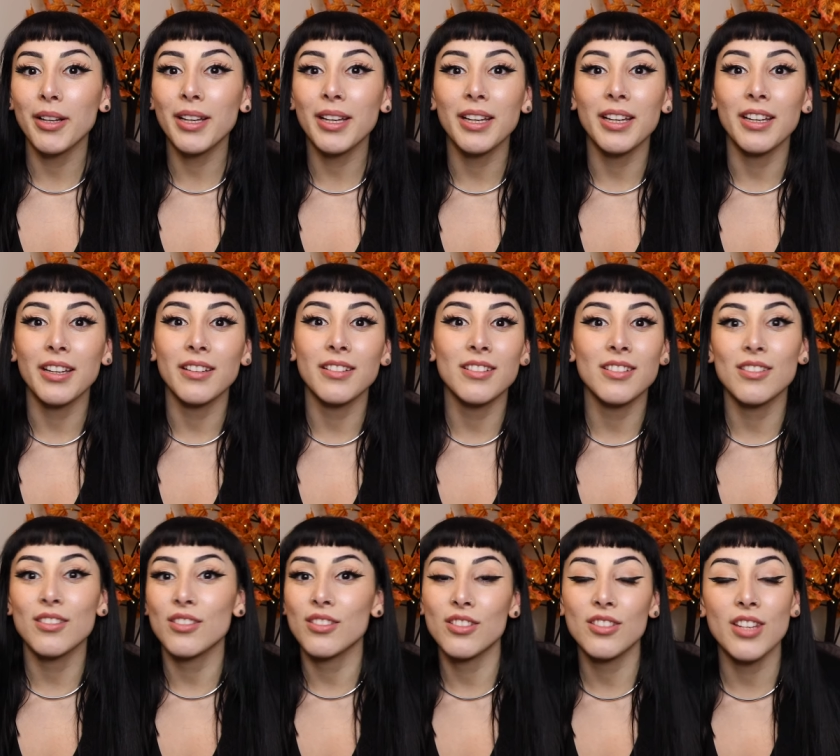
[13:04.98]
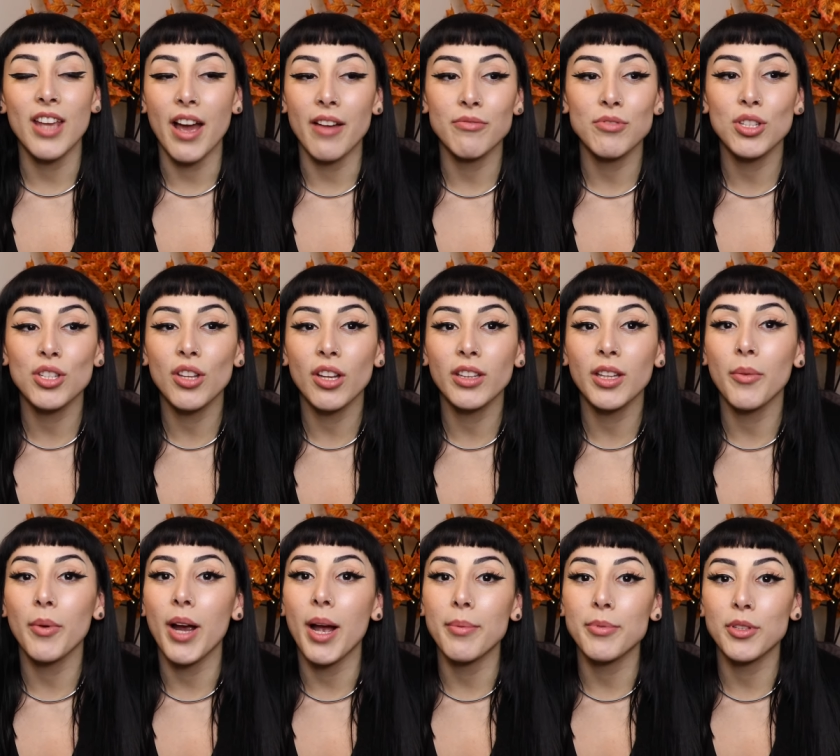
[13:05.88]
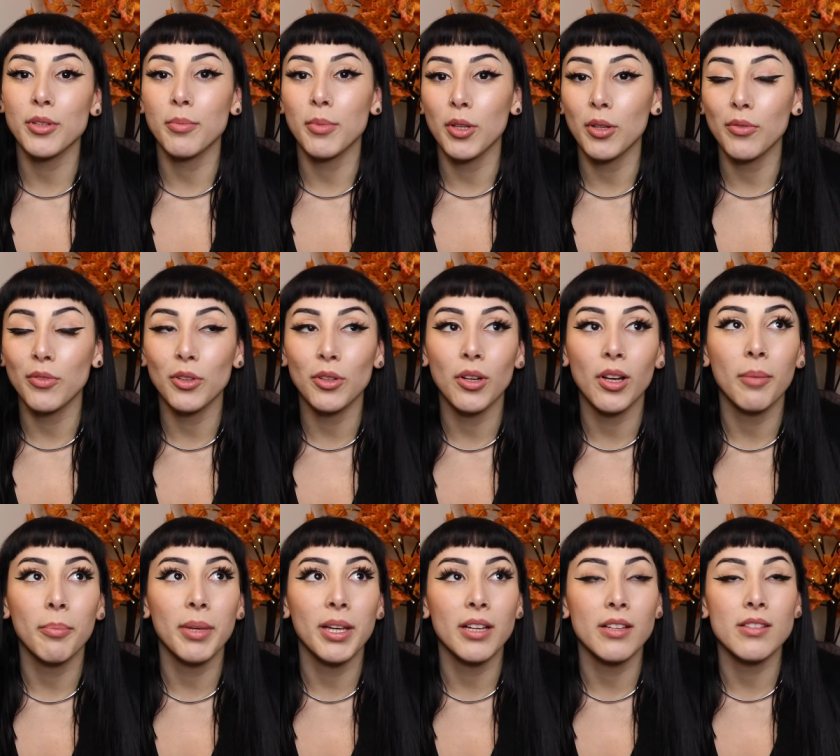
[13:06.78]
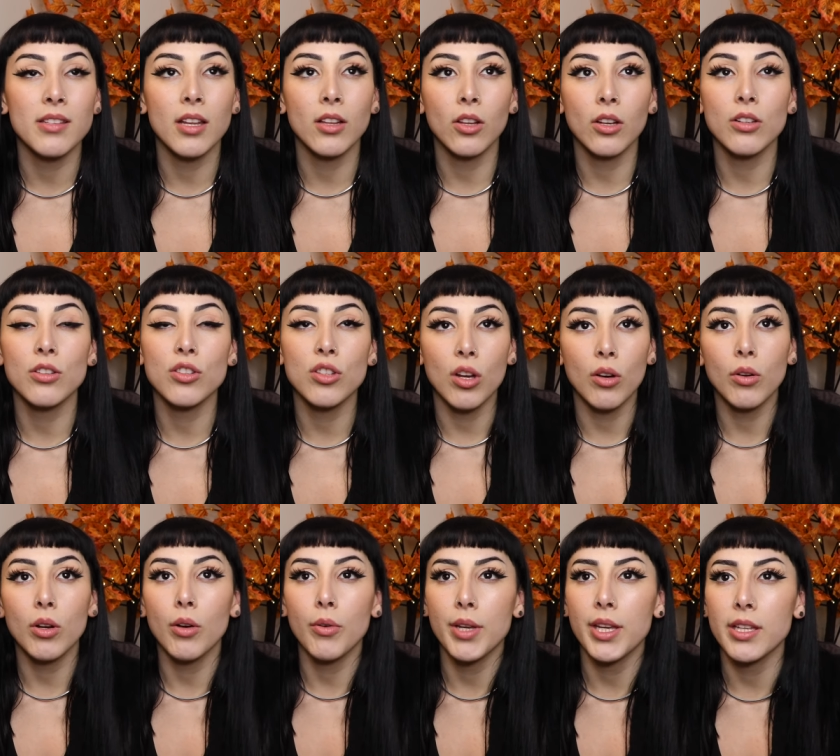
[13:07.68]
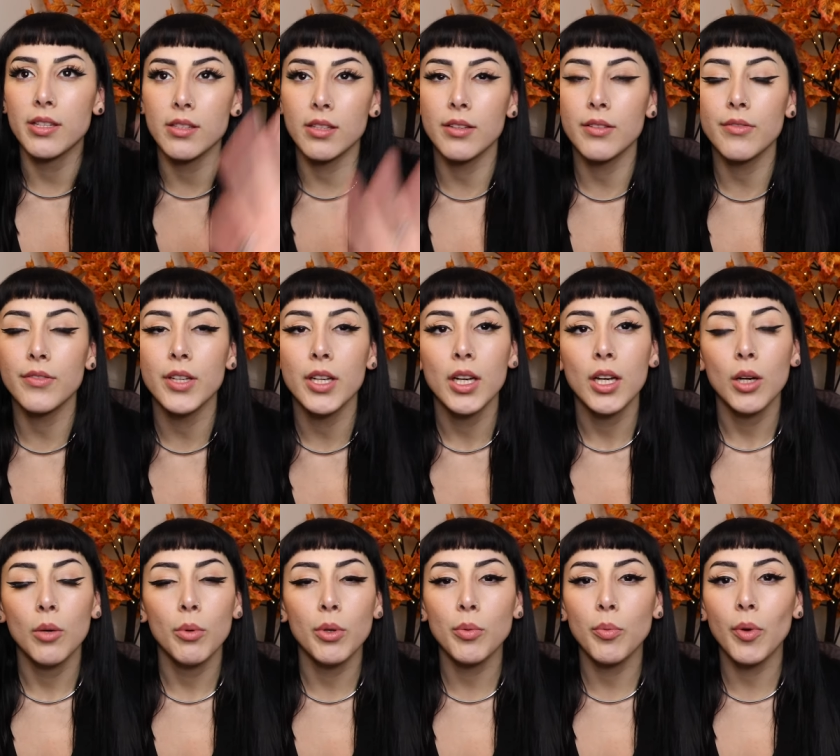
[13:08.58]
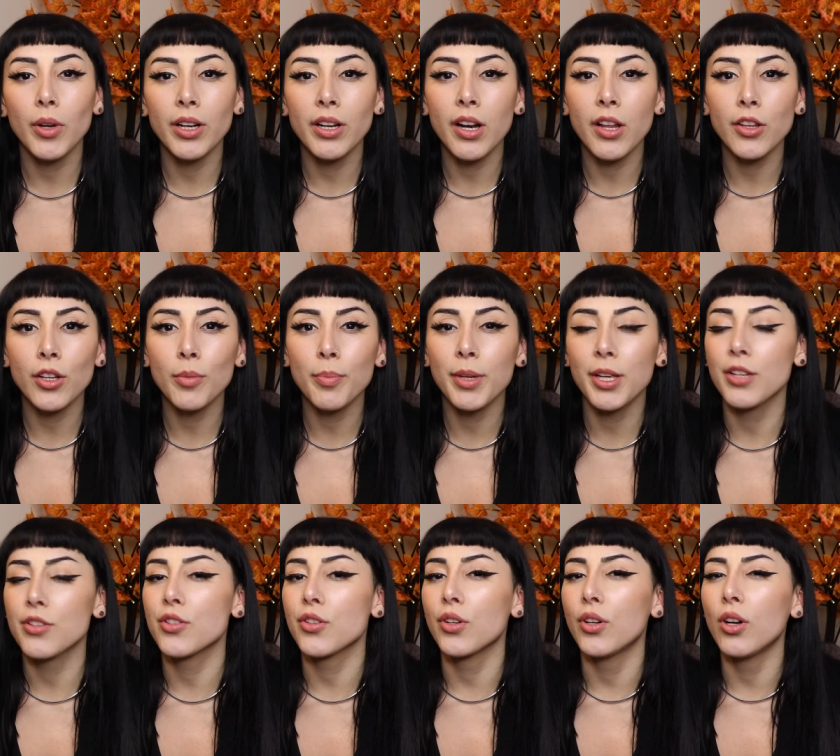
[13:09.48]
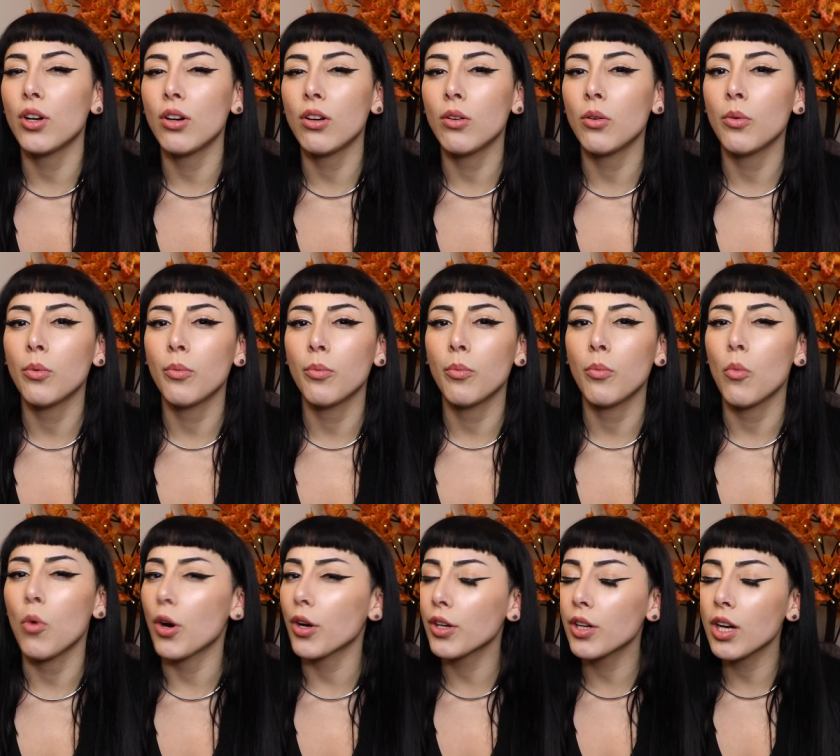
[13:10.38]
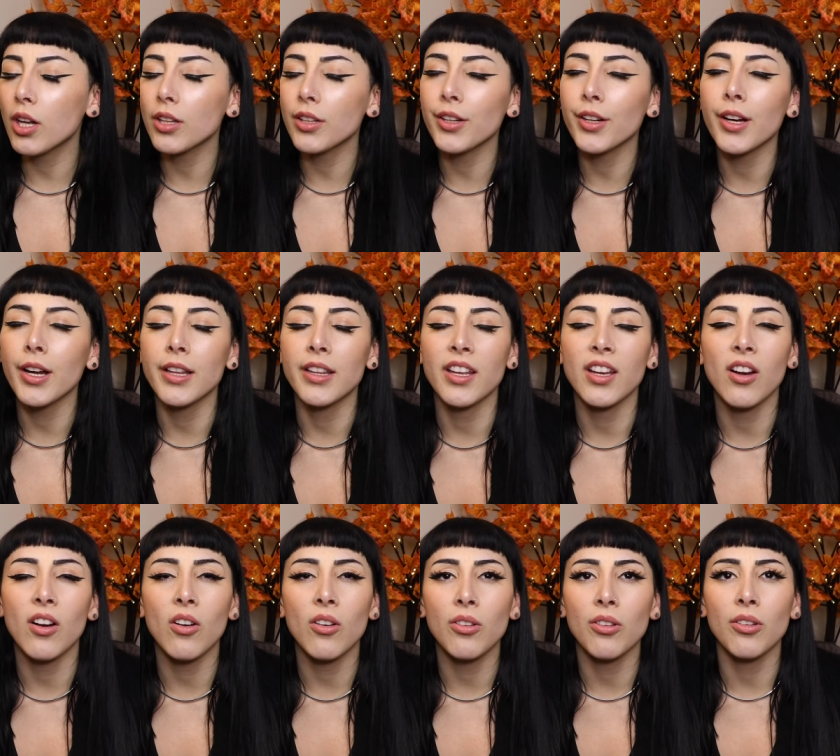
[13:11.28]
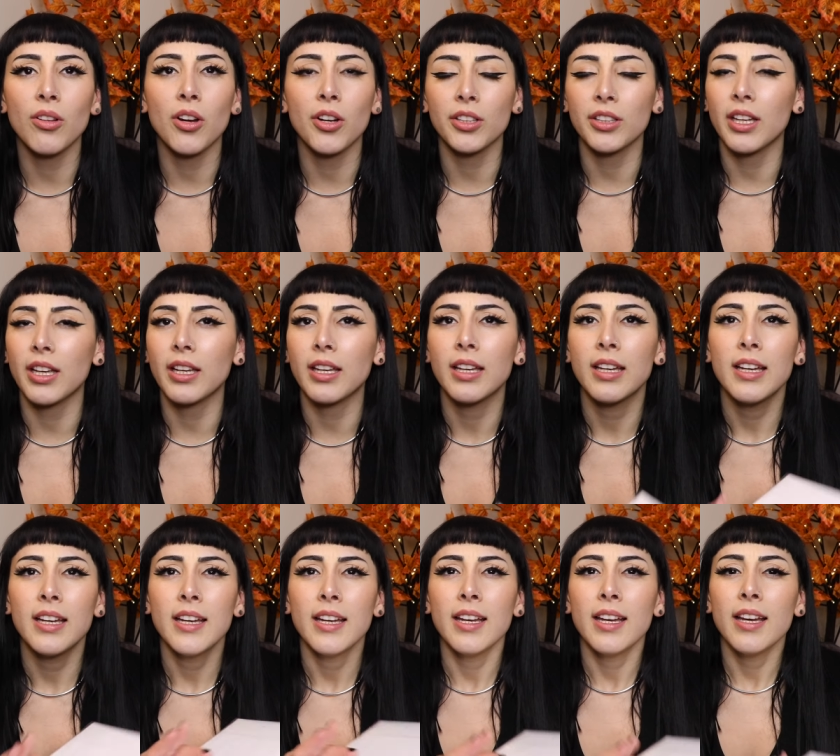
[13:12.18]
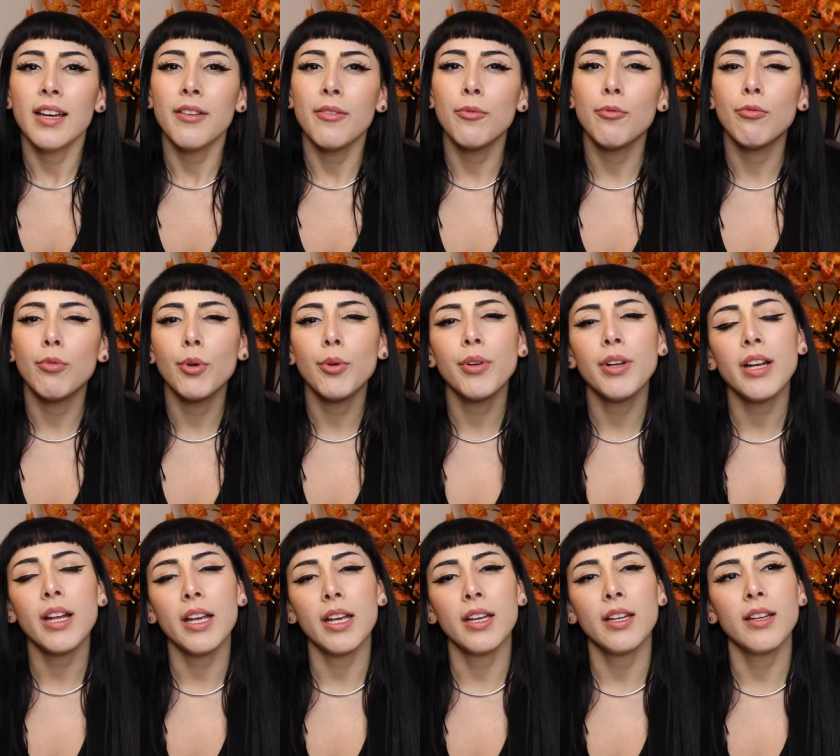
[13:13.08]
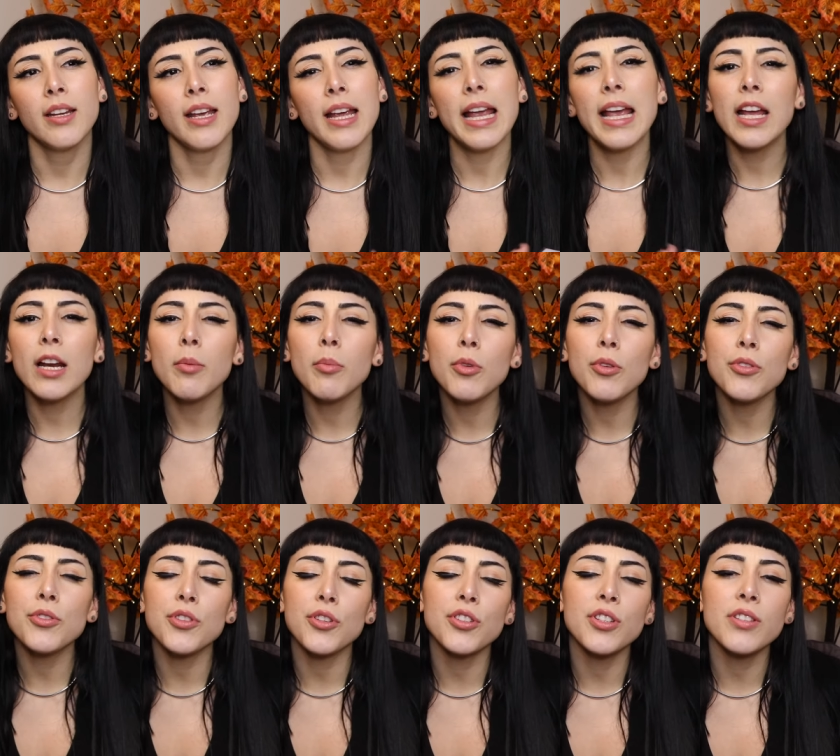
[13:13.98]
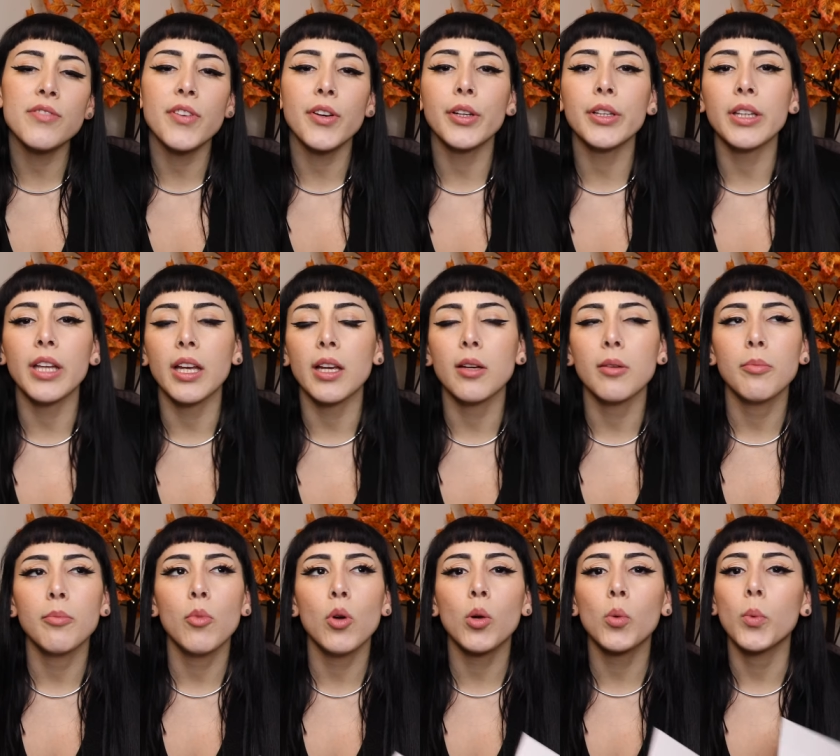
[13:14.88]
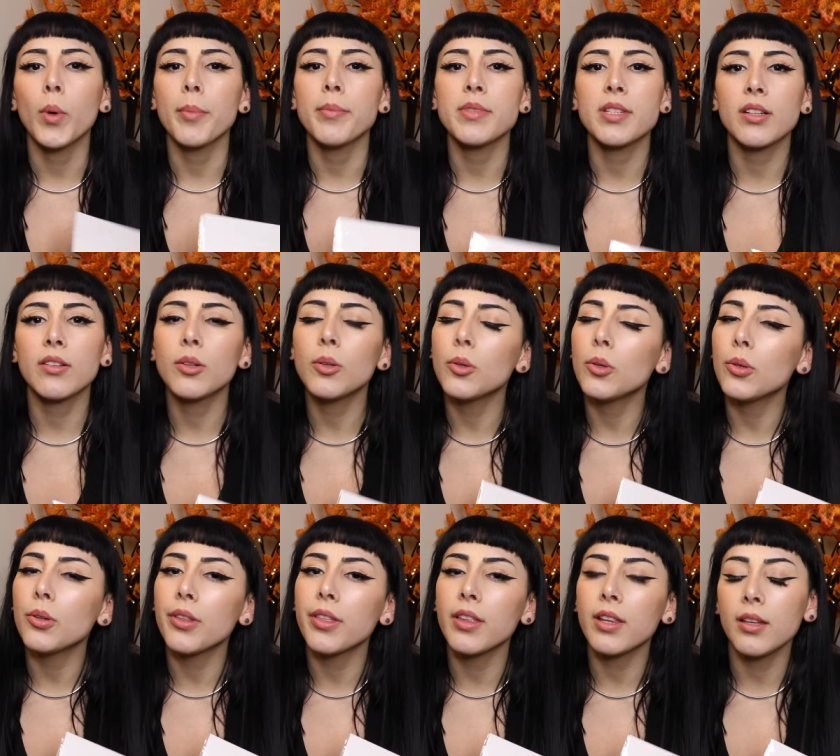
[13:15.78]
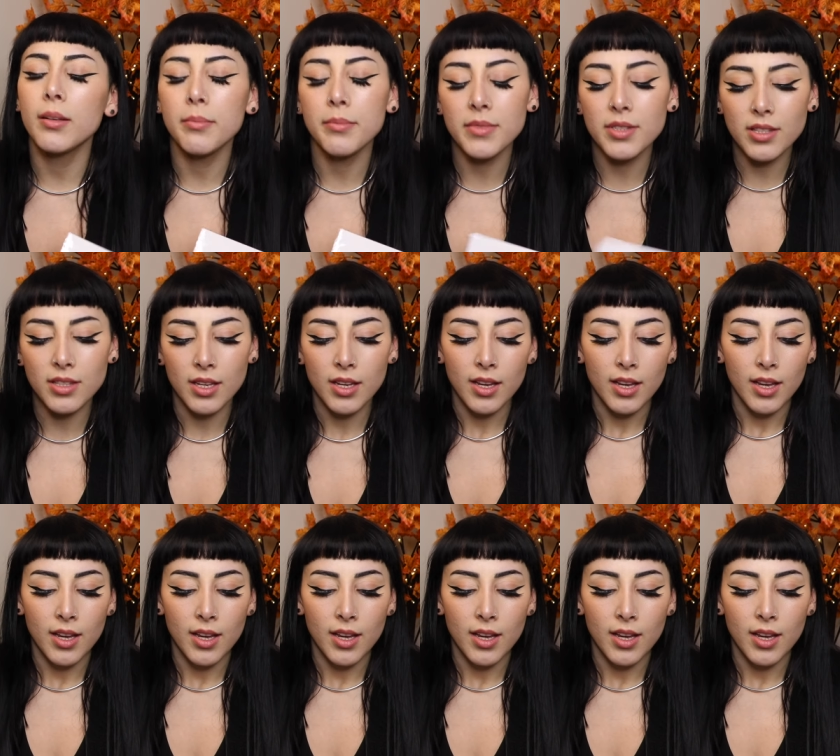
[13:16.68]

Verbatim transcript: it. And yeah, she thought they were absolutely beautiful because they look so cohesive with one another because they're all watercolor and they all are like rooted in animals or just very like more whimsical themes.